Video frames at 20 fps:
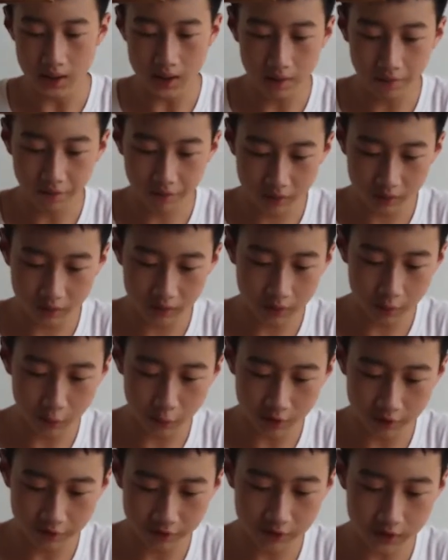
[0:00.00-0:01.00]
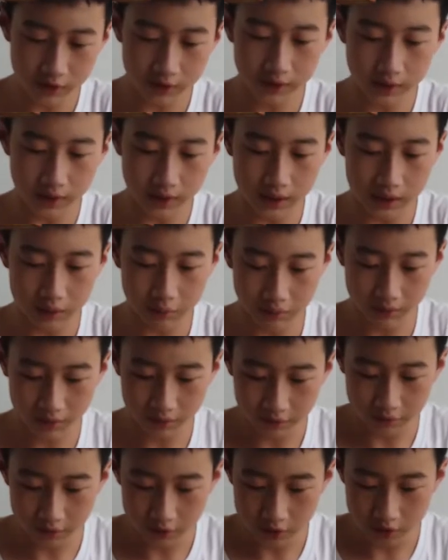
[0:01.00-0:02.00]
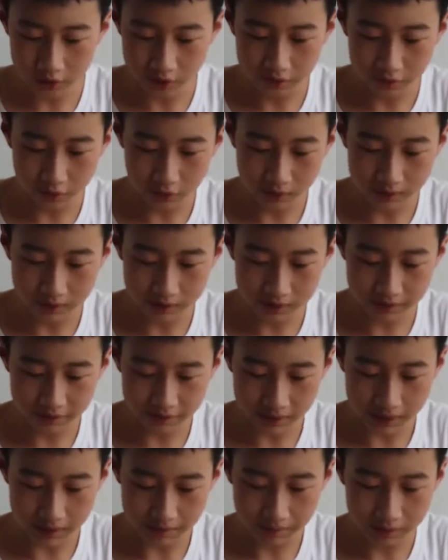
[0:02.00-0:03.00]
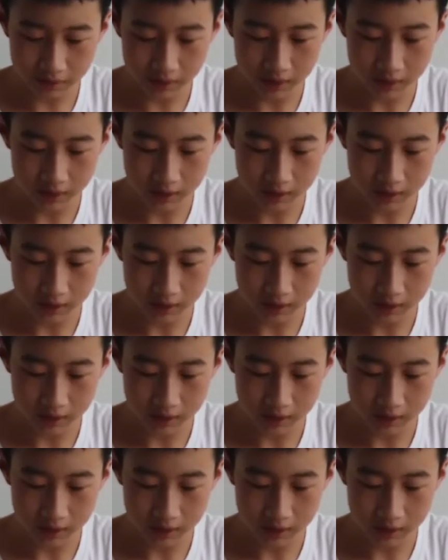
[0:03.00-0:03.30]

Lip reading: After that we have done that, we have to actually fold this flap